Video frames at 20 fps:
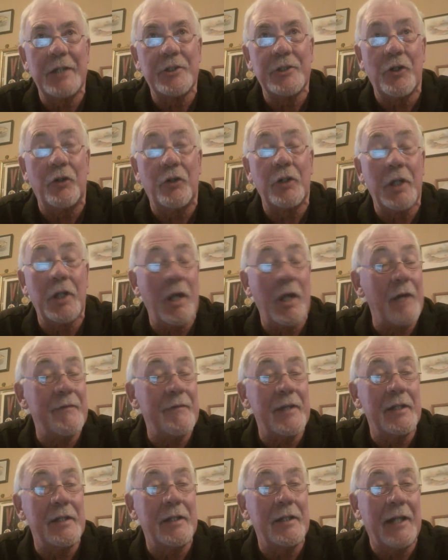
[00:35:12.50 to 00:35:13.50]
talk a lot of
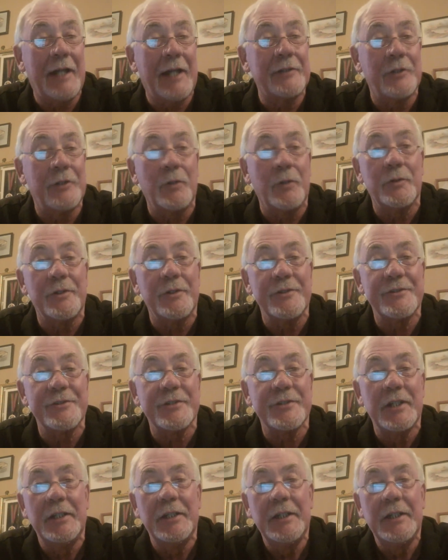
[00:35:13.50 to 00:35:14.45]
the landowners